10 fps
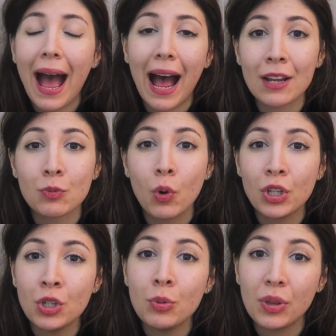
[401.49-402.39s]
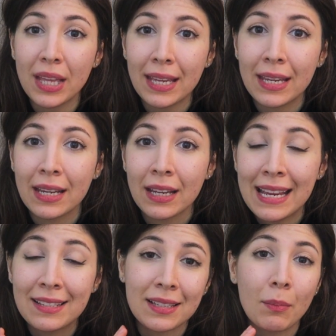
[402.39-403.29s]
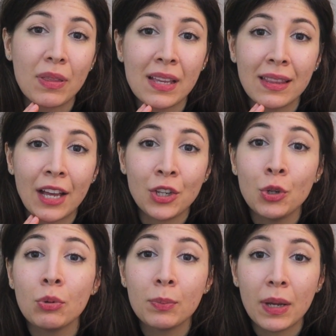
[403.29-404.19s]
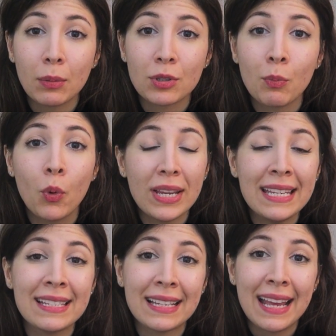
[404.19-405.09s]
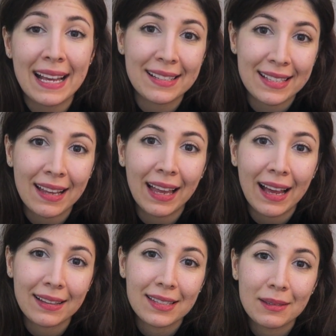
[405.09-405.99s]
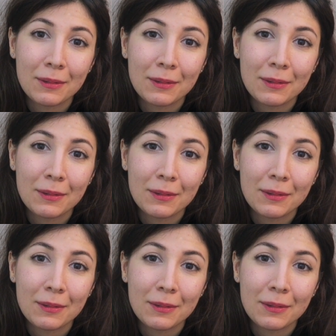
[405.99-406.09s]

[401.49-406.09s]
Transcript: and what you think is something that you will be able to more easily excel at.